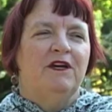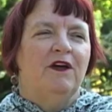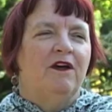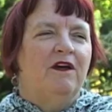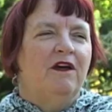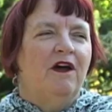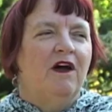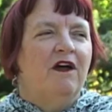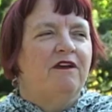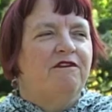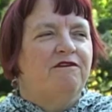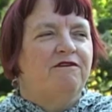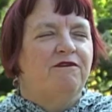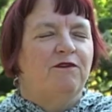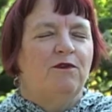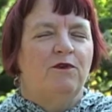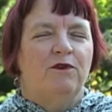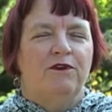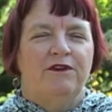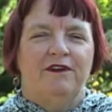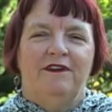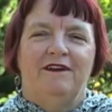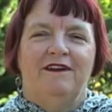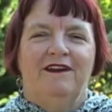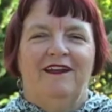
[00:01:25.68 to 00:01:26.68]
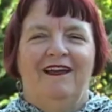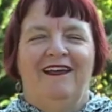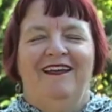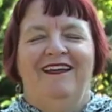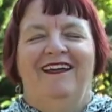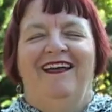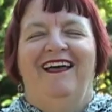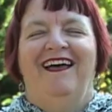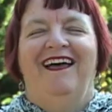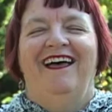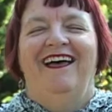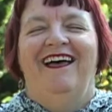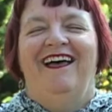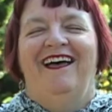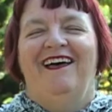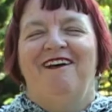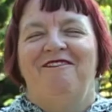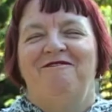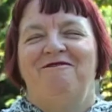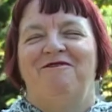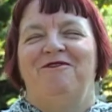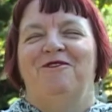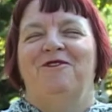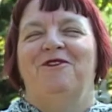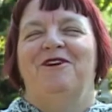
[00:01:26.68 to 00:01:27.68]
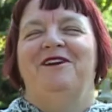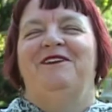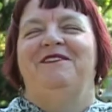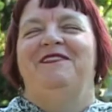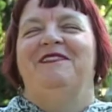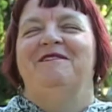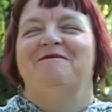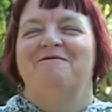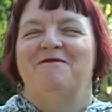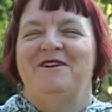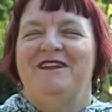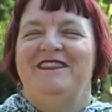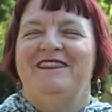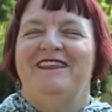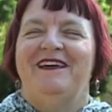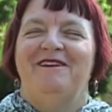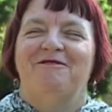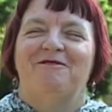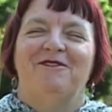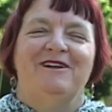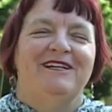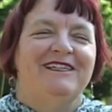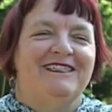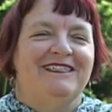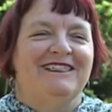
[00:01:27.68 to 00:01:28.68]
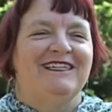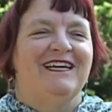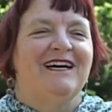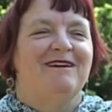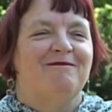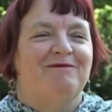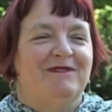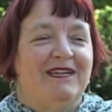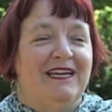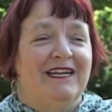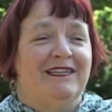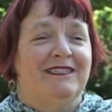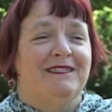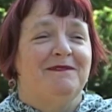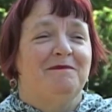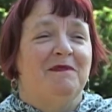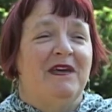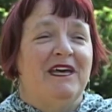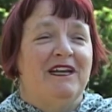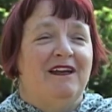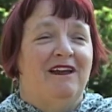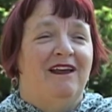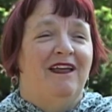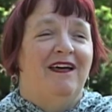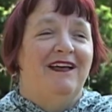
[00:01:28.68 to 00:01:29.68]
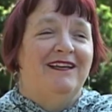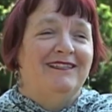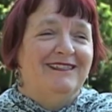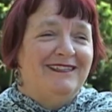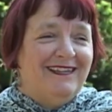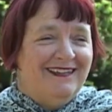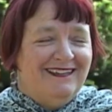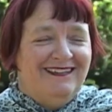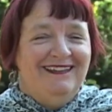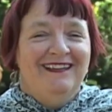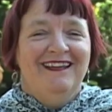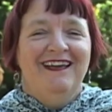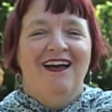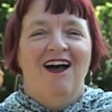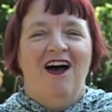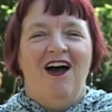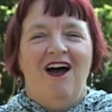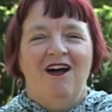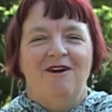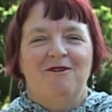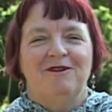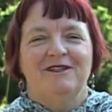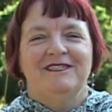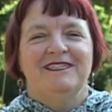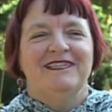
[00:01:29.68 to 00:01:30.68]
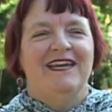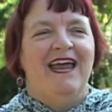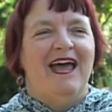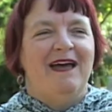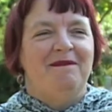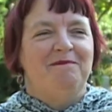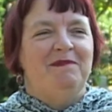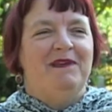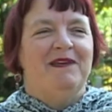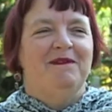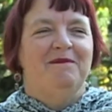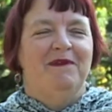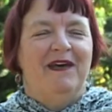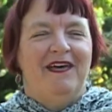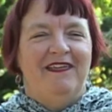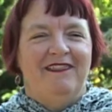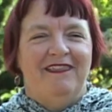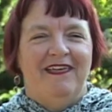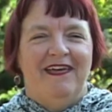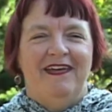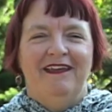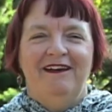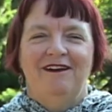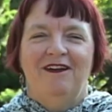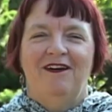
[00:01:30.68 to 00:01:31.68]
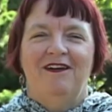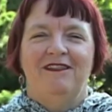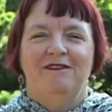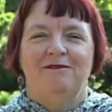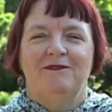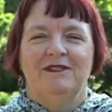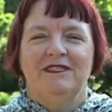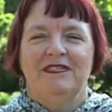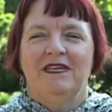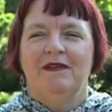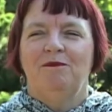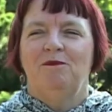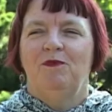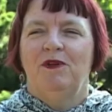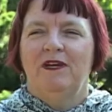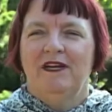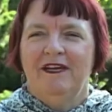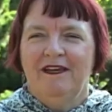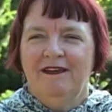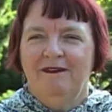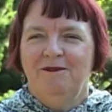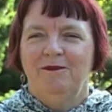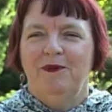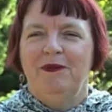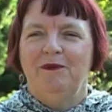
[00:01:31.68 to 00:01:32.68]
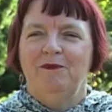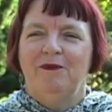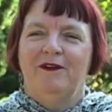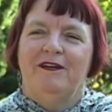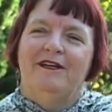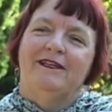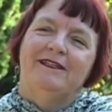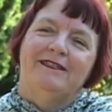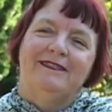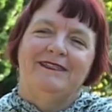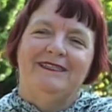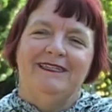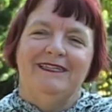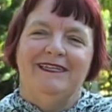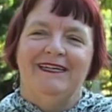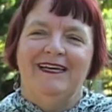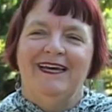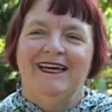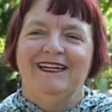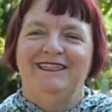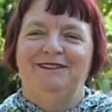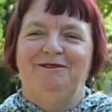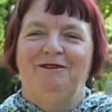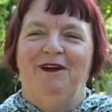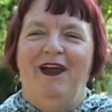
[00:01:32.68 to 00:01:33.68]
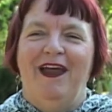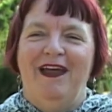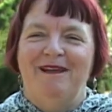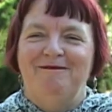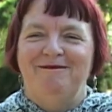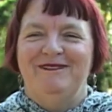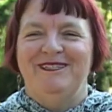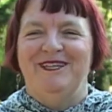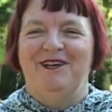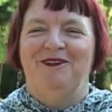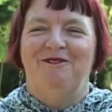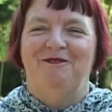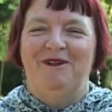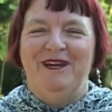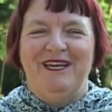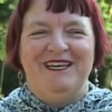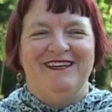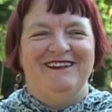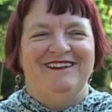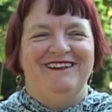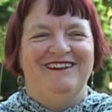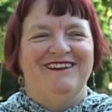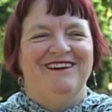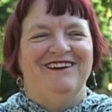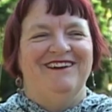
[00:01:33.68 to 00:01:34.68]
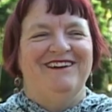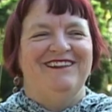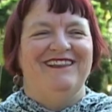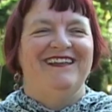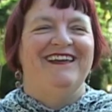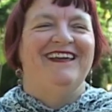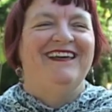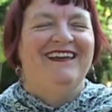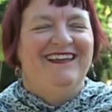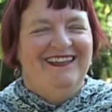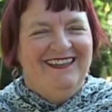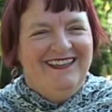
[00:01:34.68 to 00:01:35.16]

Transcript: I fought. I fought them when they wanted to come down to Mount Eliza. I wasn't happy about that, neither was Amrita. We wanted a city ashram so we could go there.